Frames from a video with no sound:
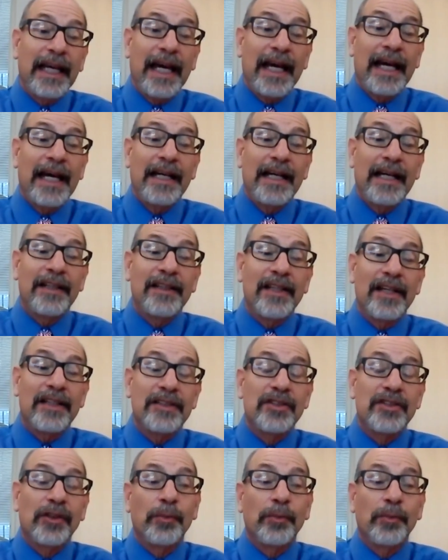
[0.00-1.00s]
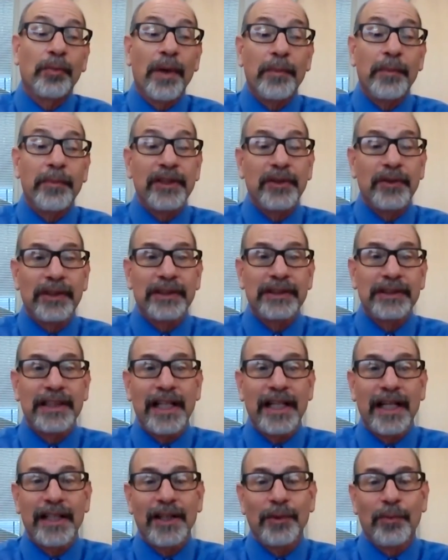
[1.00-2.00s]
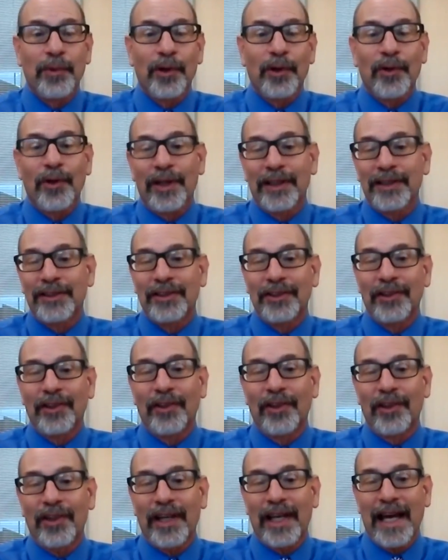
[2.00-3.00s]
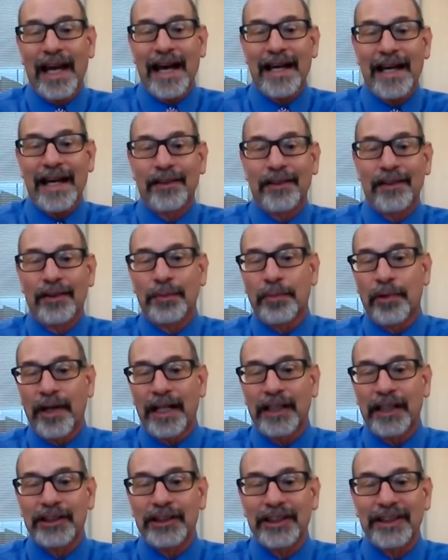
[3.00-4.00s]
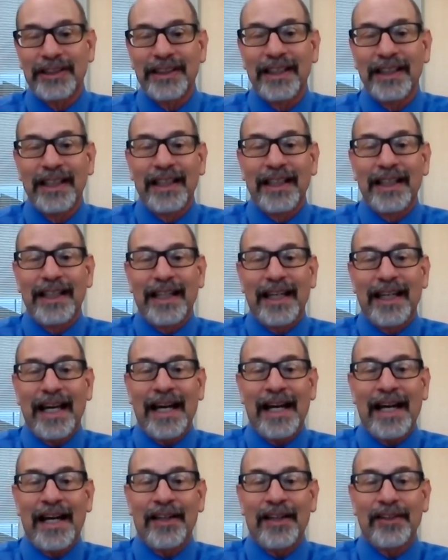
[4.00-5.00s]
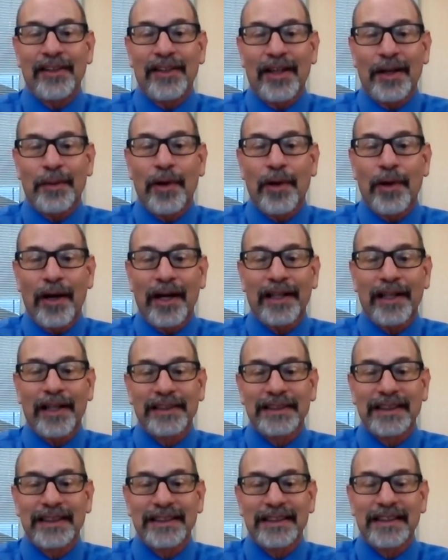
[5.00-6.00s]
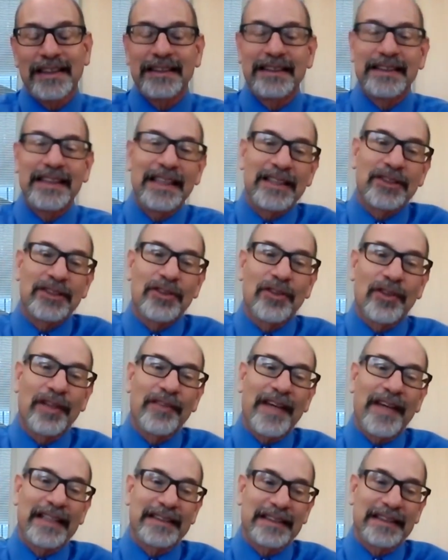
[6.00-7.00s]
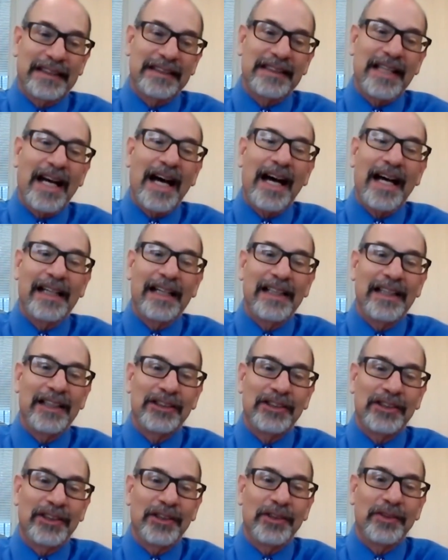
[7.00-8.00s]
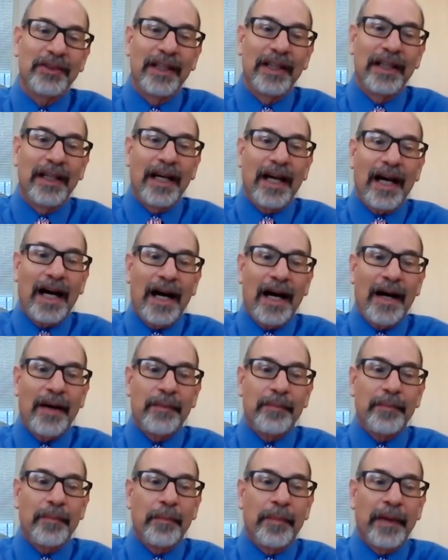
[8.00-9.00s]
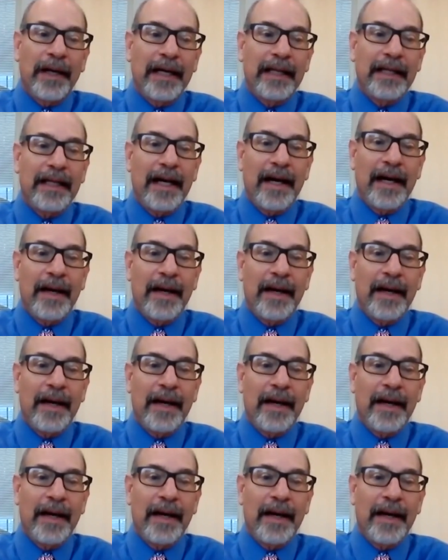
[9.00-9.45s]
And so when we do our study, we're going to look at depression and Parkinson's disease sort of as a side issue. But